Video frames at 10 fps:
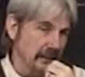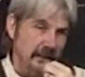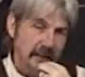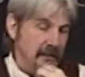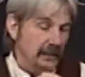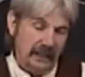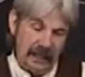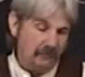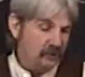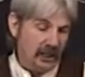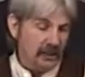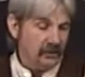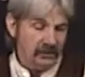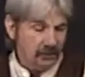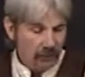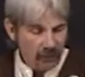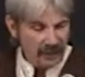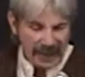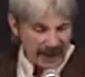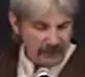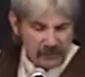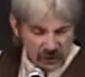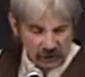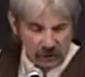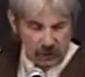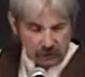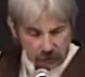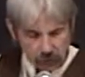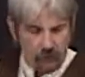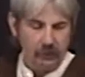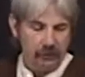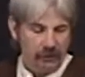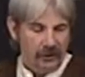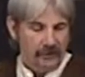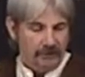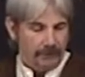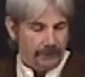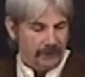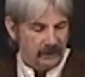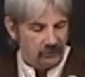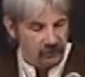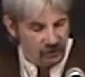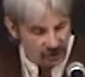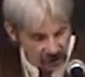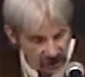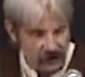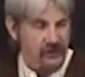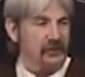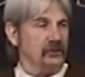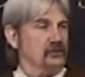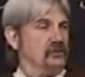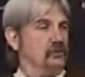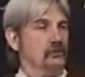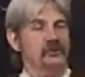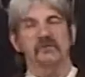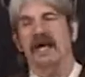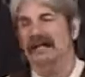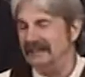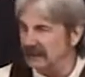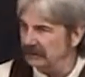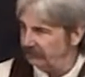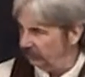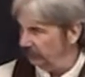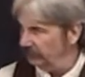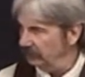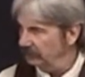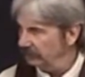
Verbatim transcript: and, and I'm telling you with absolute truth, Jesus was magnificent.